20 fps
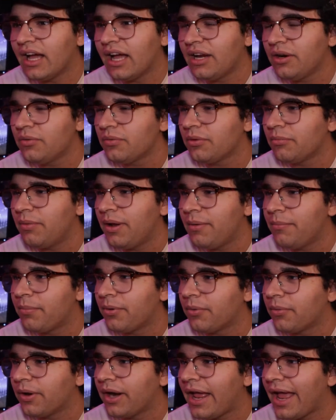I don't
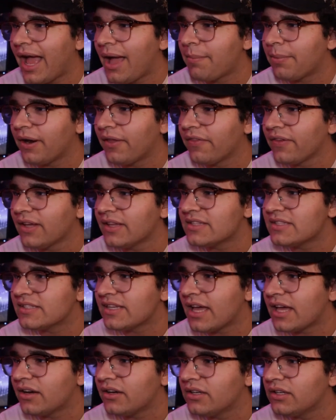remember what happened. I think I'd
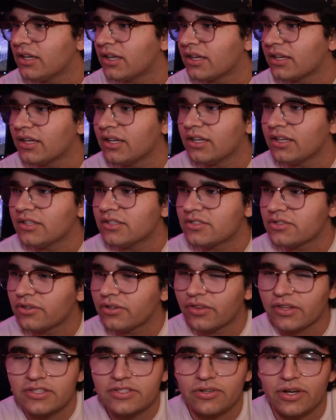sat on like the
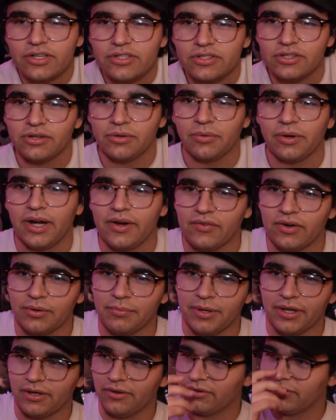stretcher and whatever on
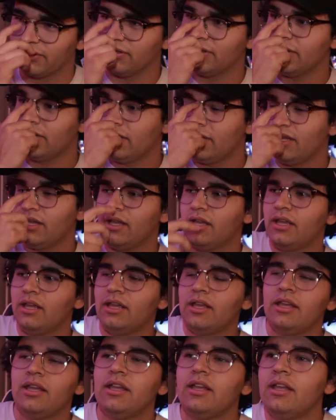my own.
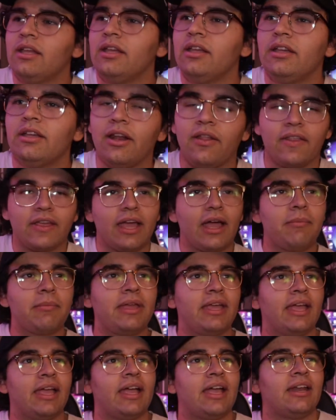You know, they got
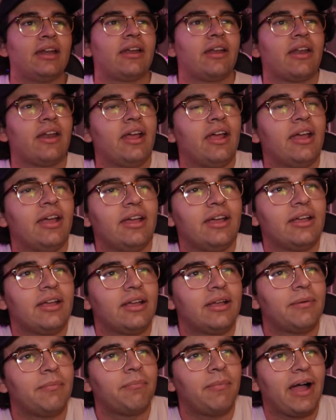me in, and
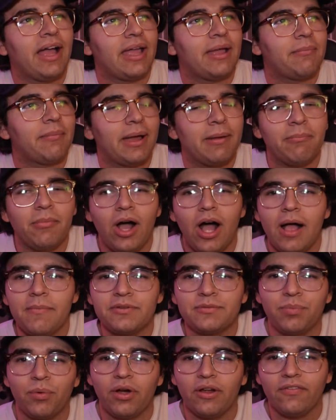my
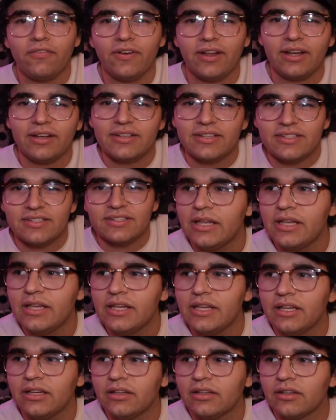mom's boyfriend
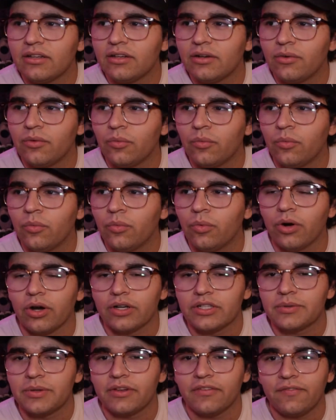he
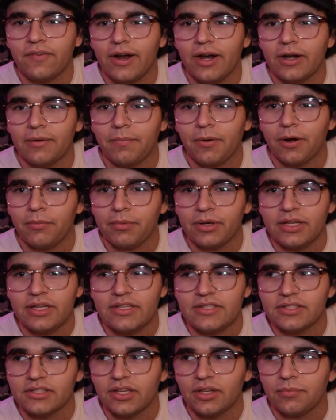works with the fire department.
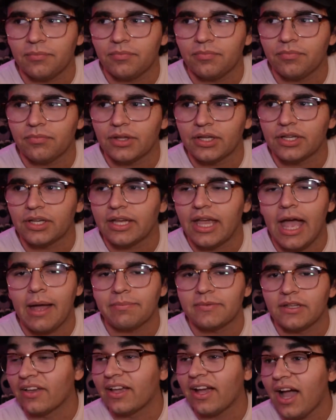He's like a
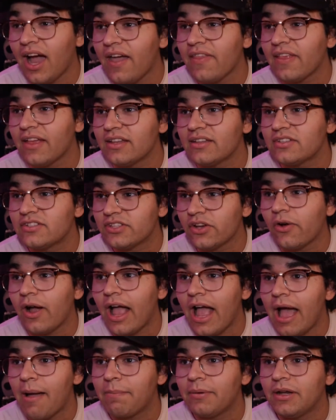captain. The guy that so
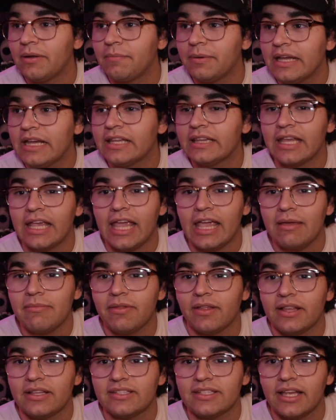happened to be in the
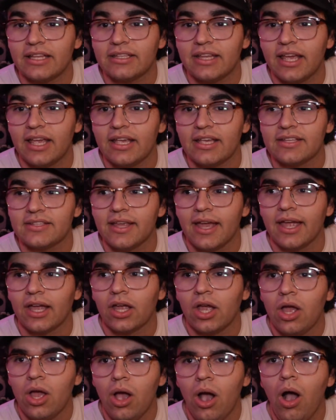ambulance that day, he's like,
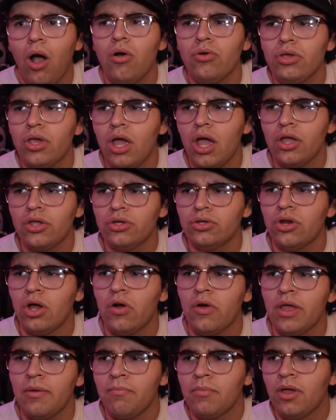oh yeah, you
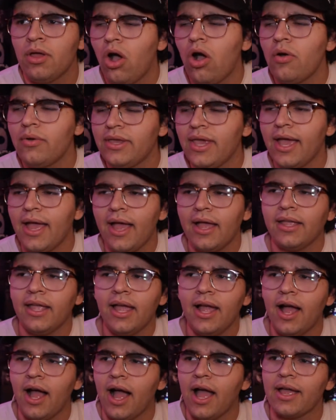know him? Oh
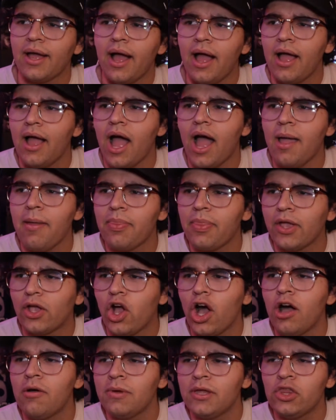yeah, I they
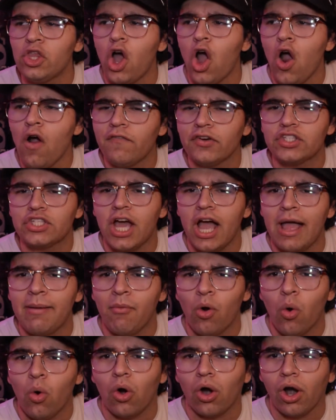call me the
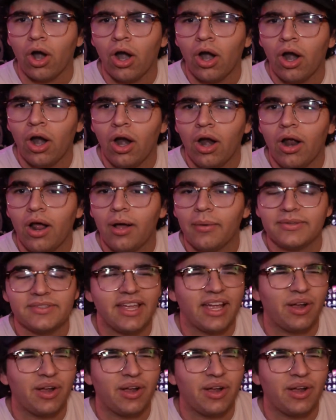overtime whore. I was